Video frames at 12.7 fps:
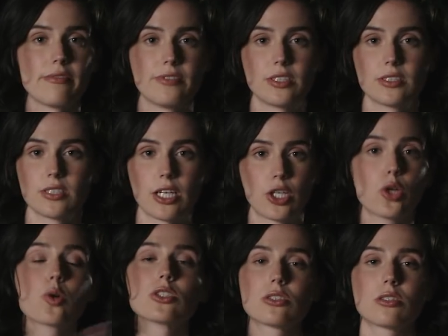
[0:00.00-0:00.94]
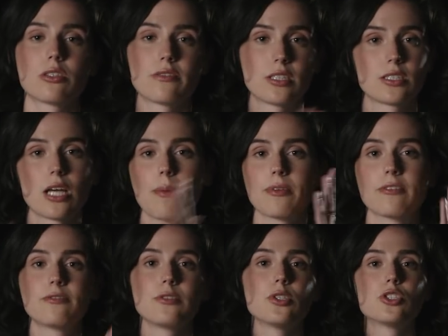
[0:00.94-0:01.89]
it feels like you're sort of at the top of the
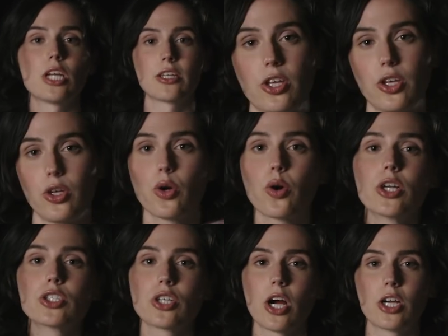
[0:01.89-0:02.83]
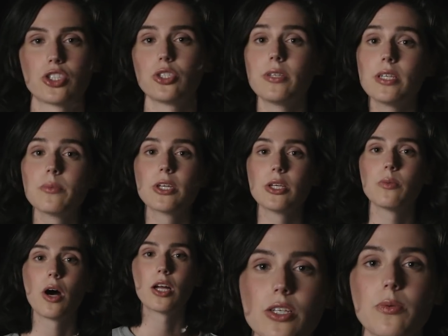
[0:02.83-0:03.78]
food chain. You're in charge, you eat what you
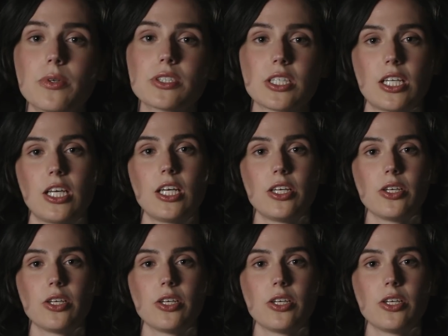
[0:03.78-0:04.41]
want, no one's gonna eat